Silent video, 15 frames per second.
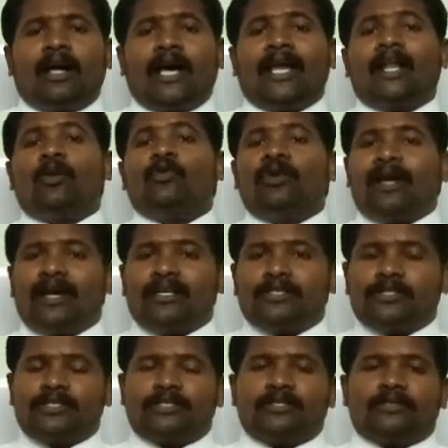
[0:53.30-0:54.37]
Around
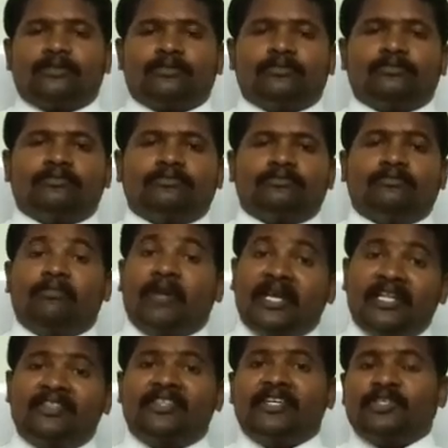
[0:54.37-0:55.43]
us,
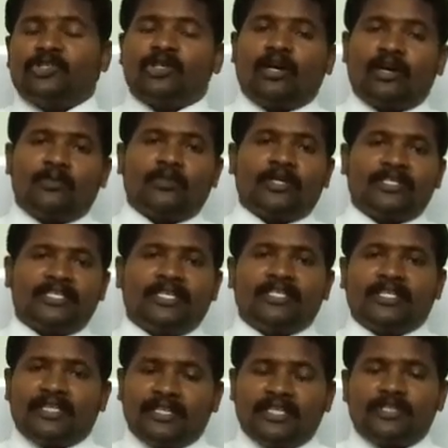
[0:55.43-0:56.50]
many things are present
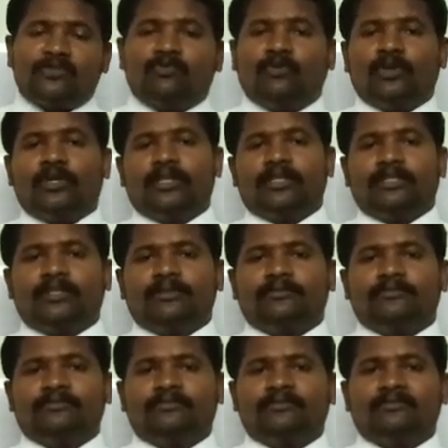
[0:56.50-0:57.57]
in this world.
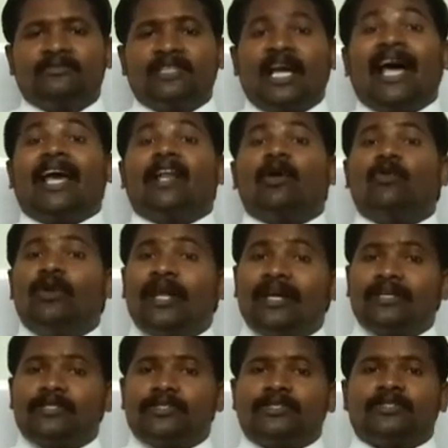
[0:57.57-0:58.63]
Around
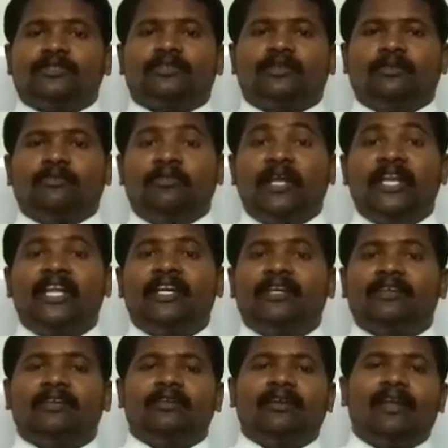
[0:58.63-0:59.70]
us,
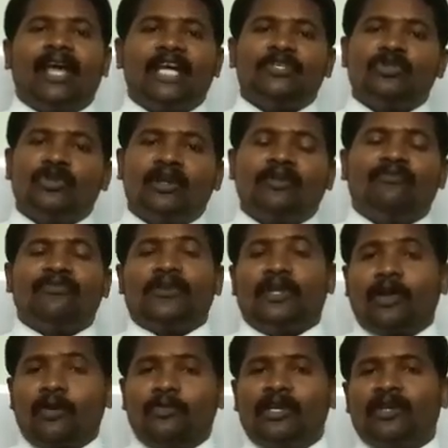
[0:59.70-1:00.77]
many natural
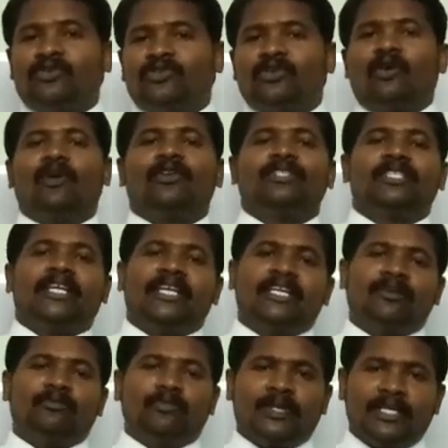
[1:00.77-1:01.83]
phenomena are
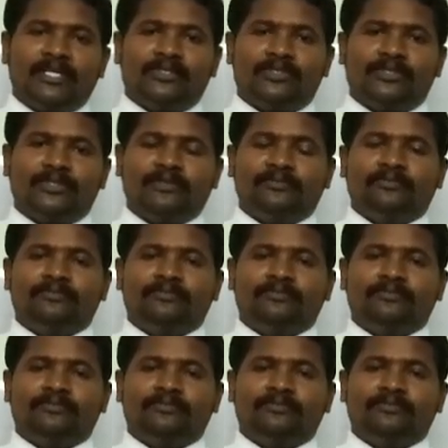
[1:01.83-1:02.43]
taking place.